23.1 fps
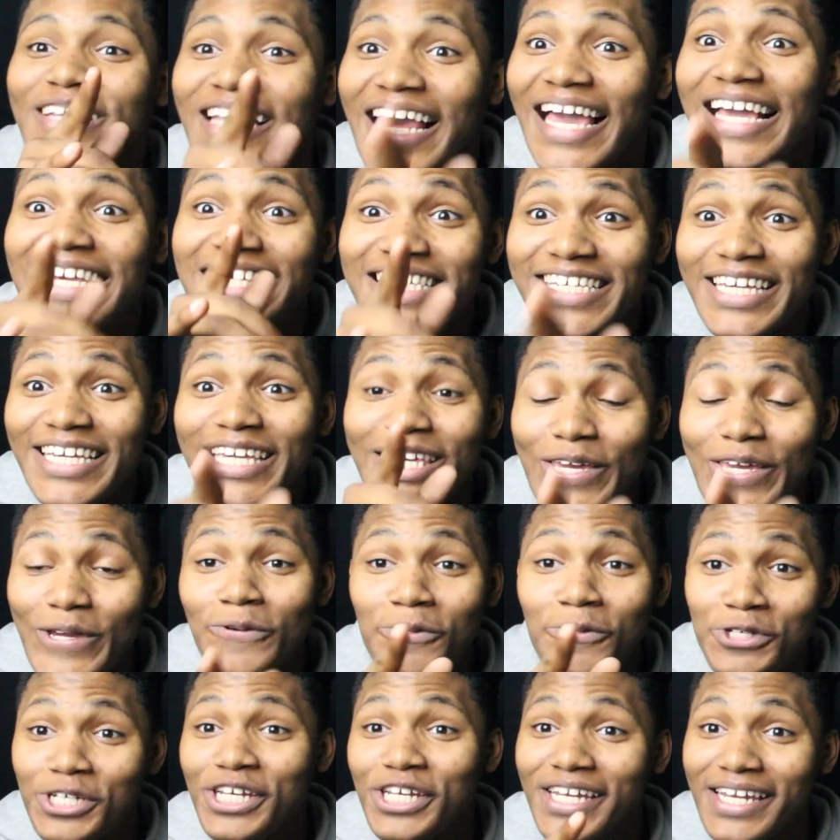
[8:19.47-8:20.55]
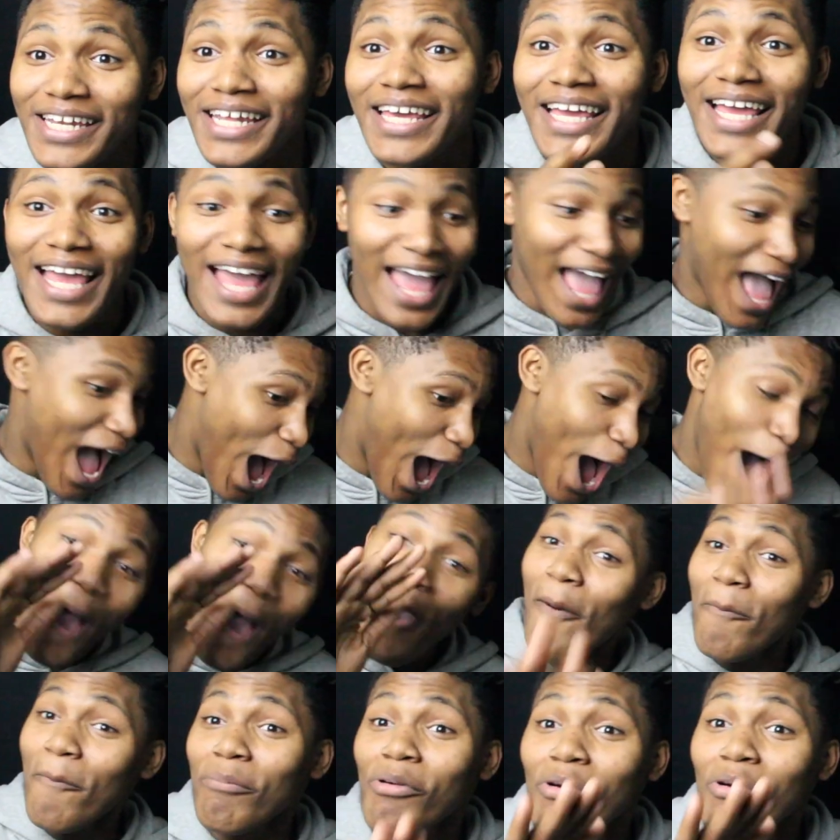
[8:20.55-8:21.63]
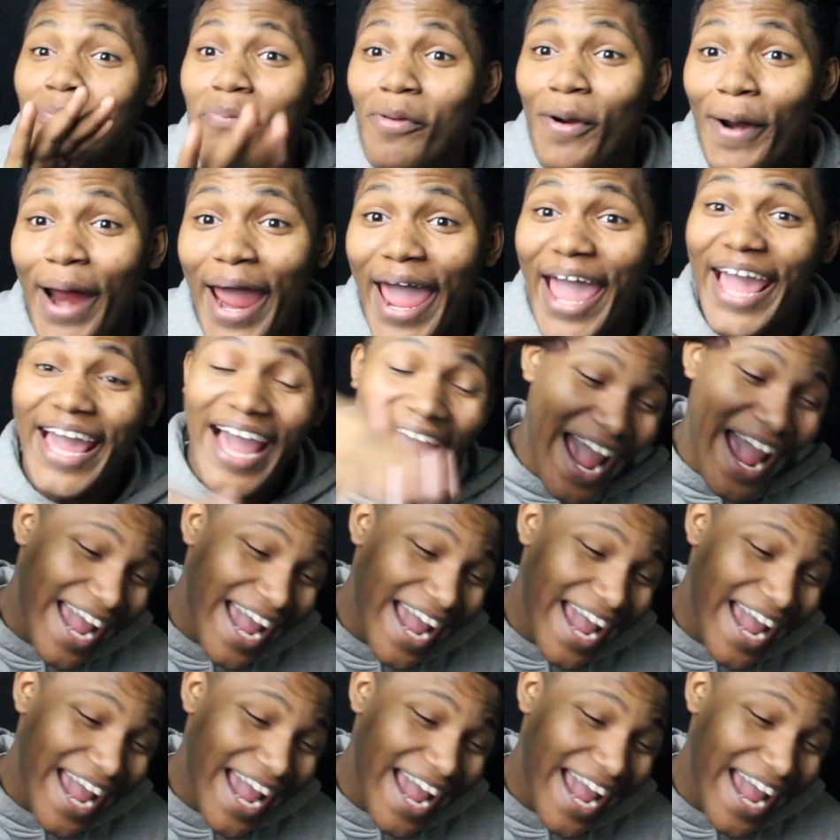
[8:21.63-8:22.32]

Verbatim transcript: Flexecution. Humble brag,